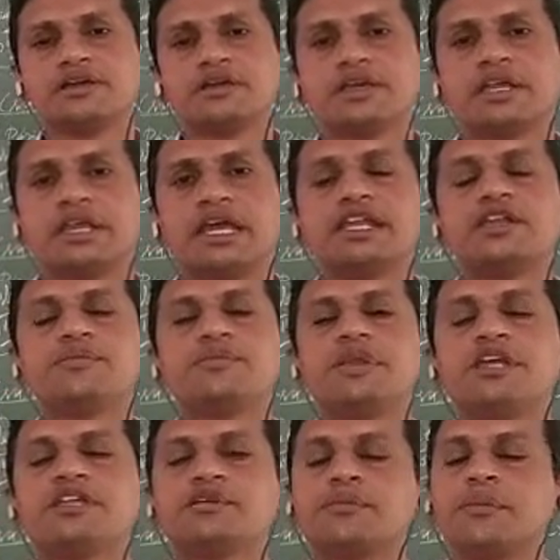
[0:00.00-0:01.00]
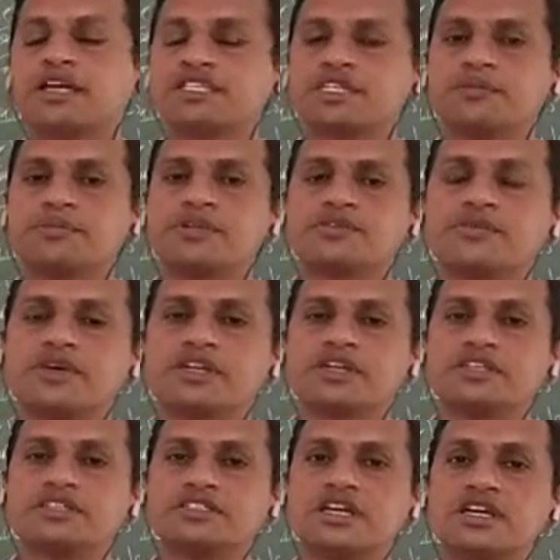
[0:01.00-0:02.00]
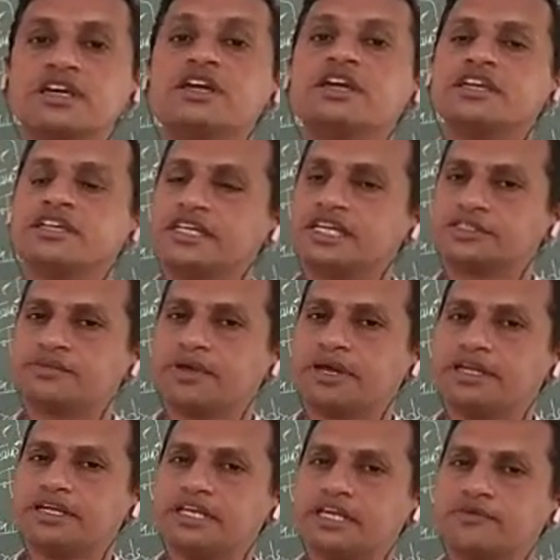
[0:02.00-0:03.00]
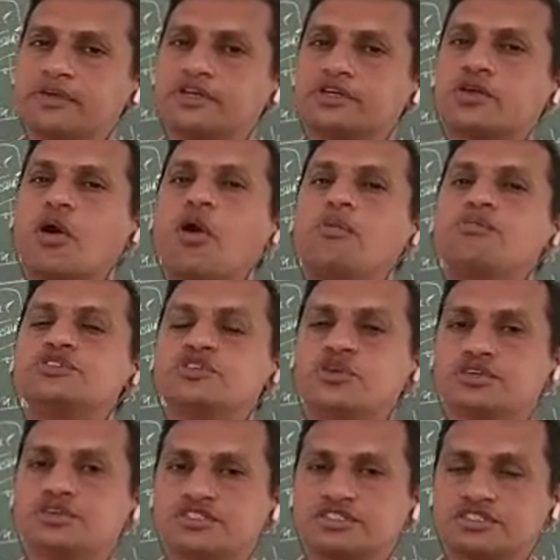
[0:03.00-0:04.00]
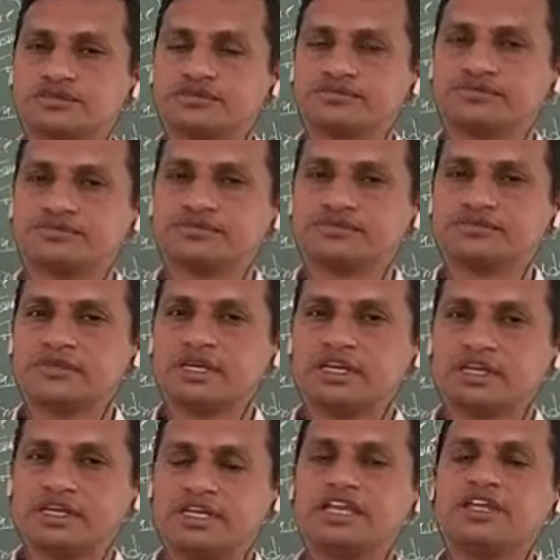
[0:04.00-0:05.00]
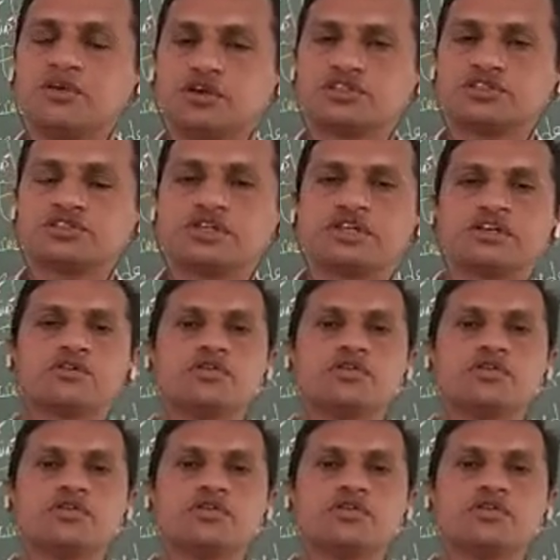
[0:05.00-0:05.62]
And Henry Fielding, the masterpiece work is Yes My Dear, Tom Jones. Here he also gives